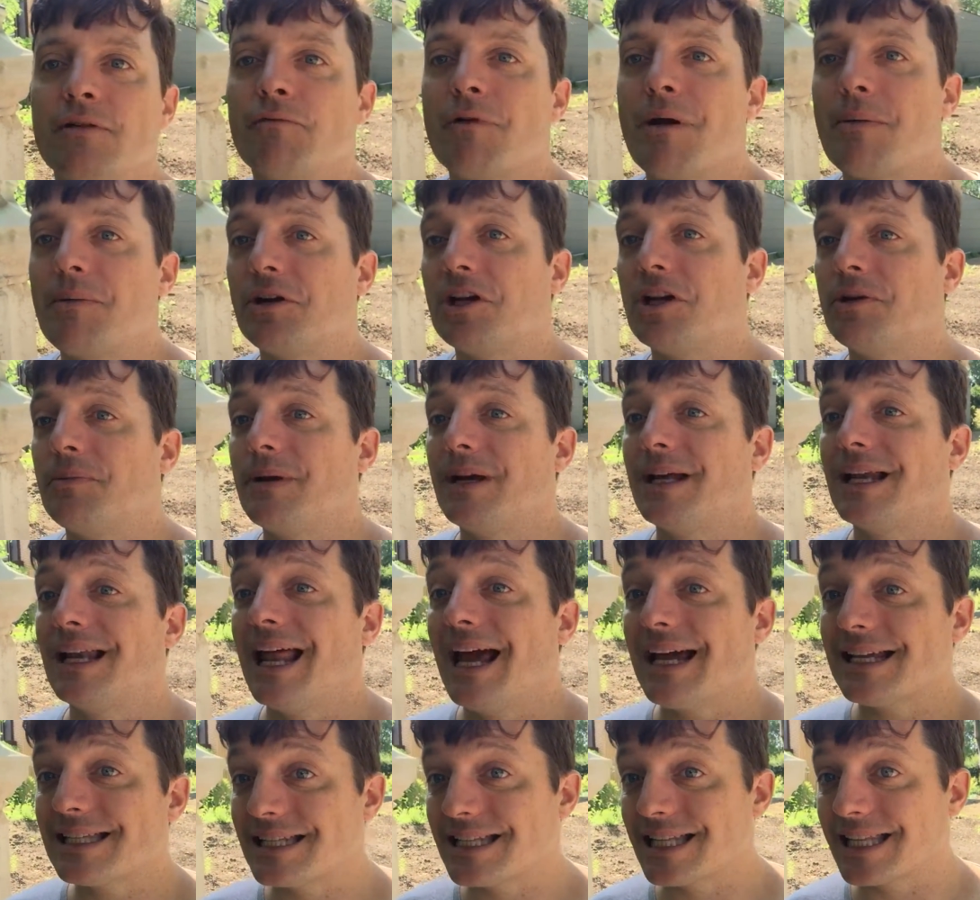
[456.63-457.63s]
Women could be
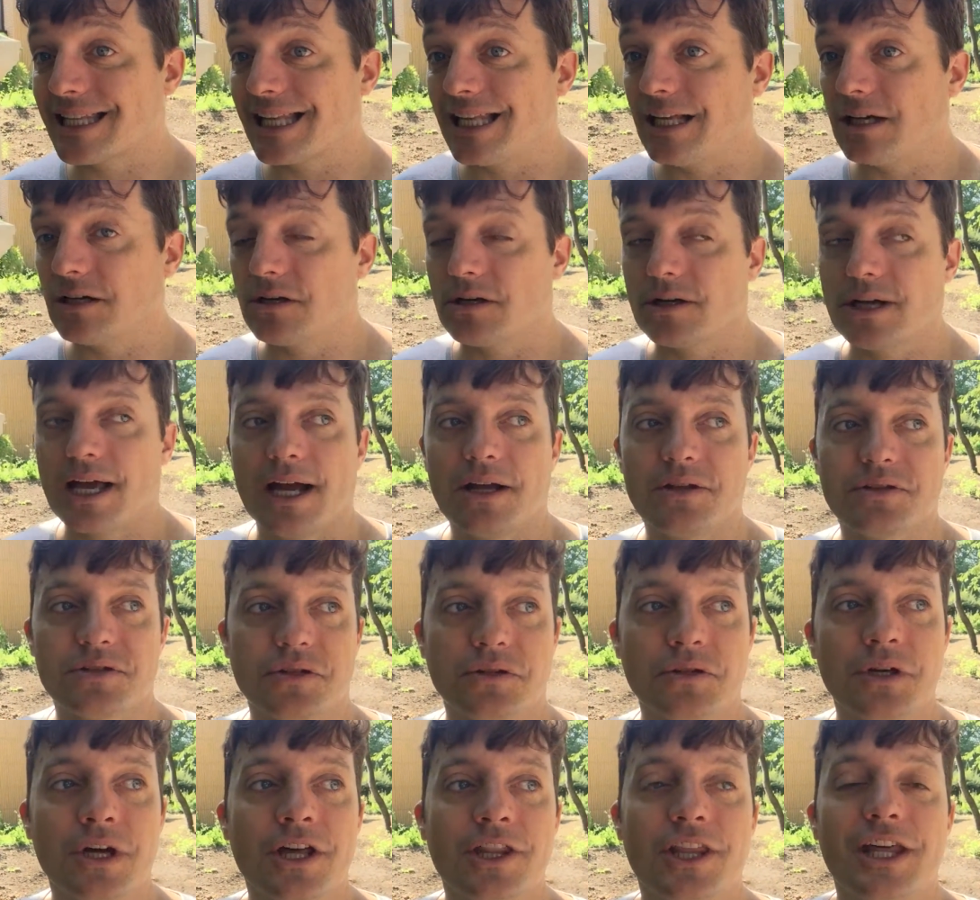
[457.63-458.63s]
elected to the local
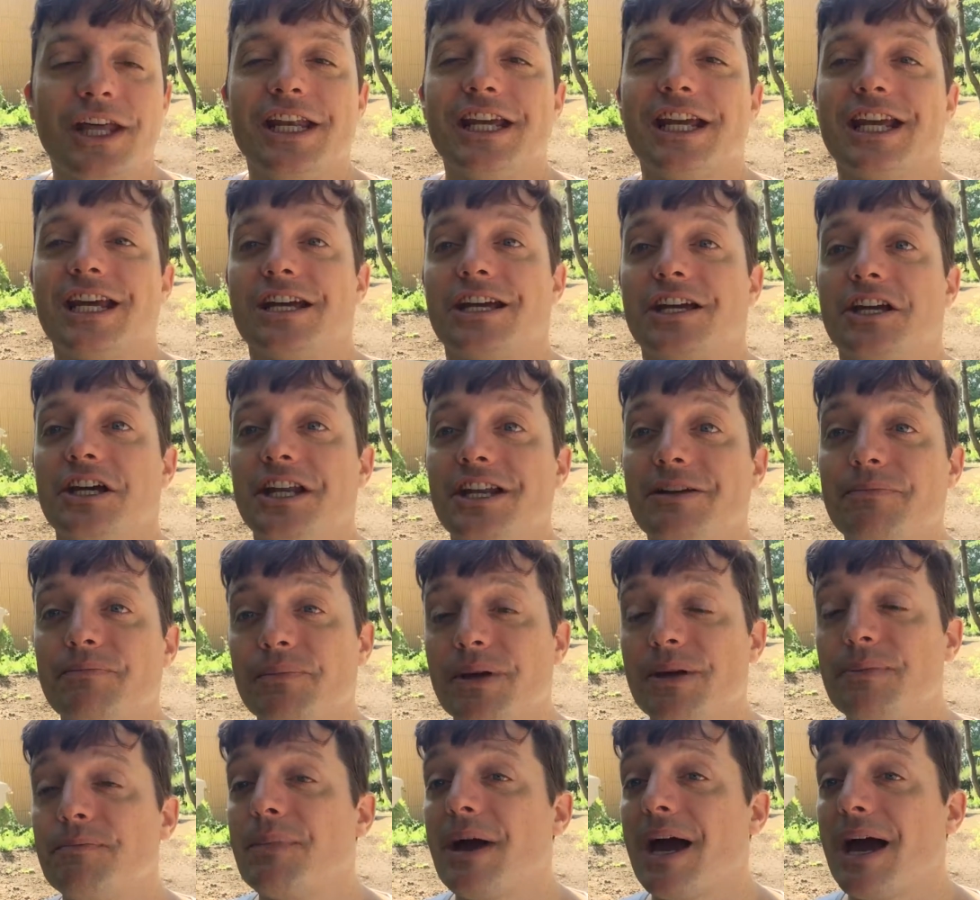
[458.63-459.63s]
council, they could
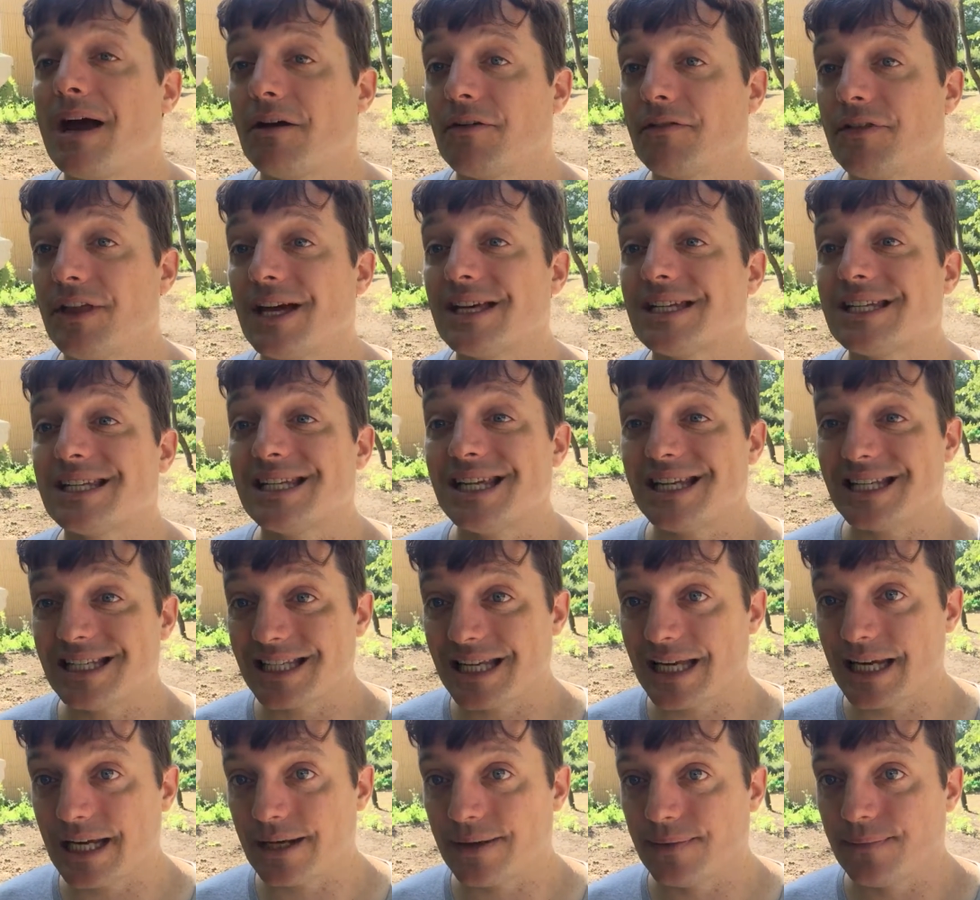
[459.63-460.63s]
even be mayor of their
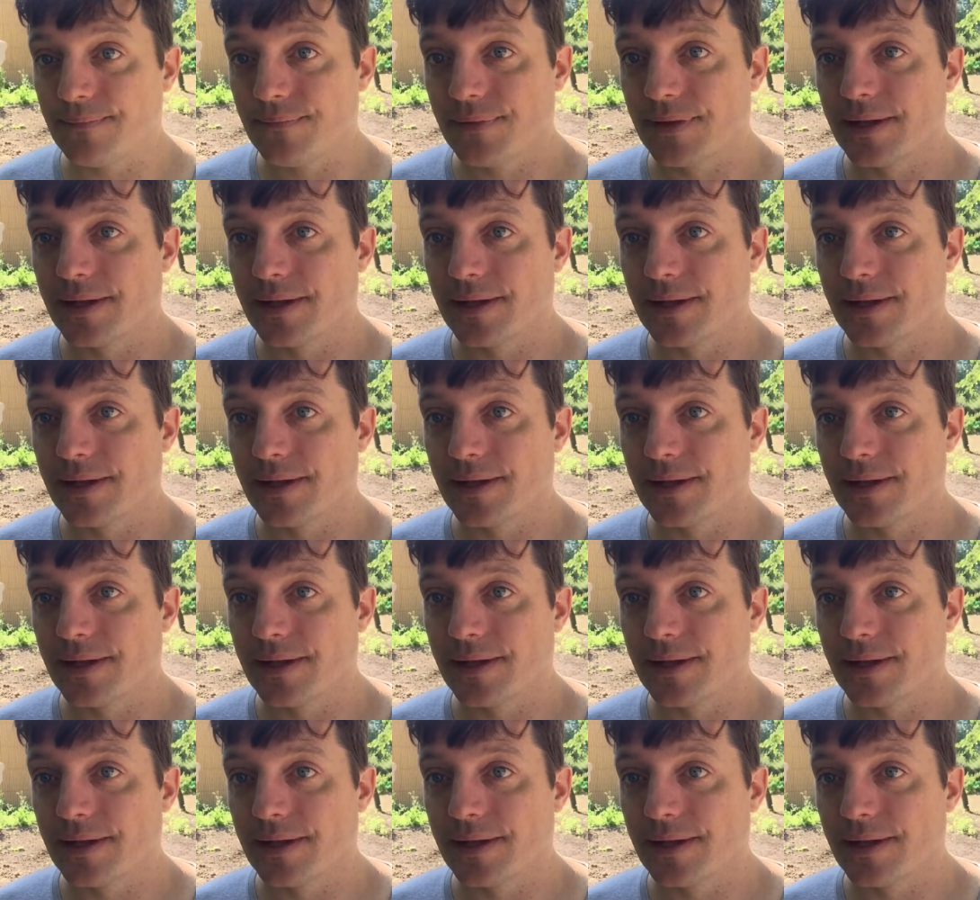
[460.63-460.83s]
city.